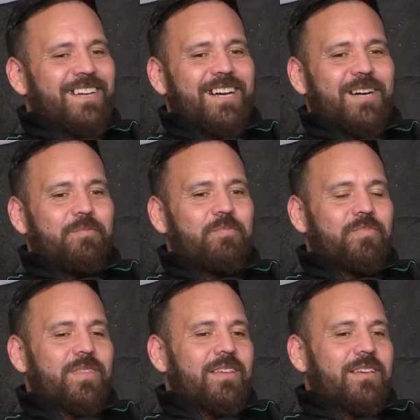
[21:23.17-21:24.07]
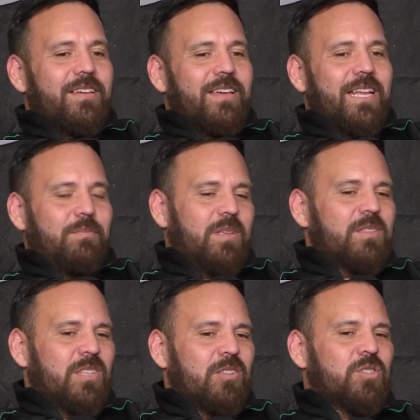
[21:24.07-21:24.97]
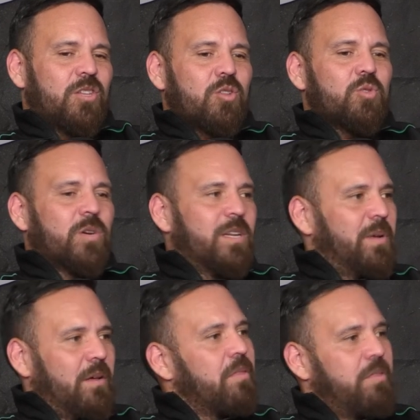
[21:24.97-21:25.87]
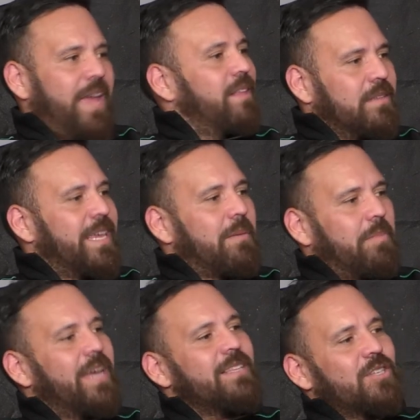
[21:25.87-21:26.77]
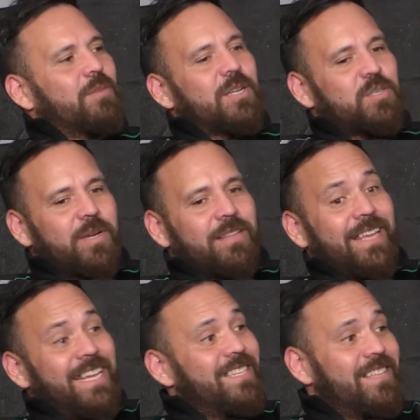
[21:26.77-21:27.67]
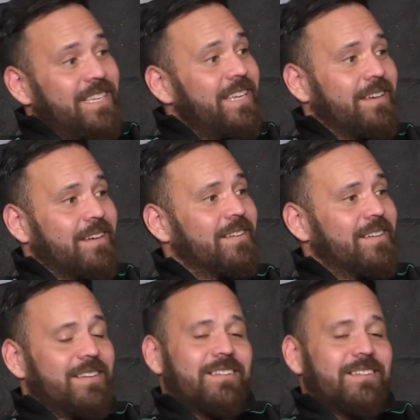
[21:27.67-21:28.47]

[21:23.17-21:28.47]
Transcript: Um, and, and so not talking about that campaign so much, but at the end of the year,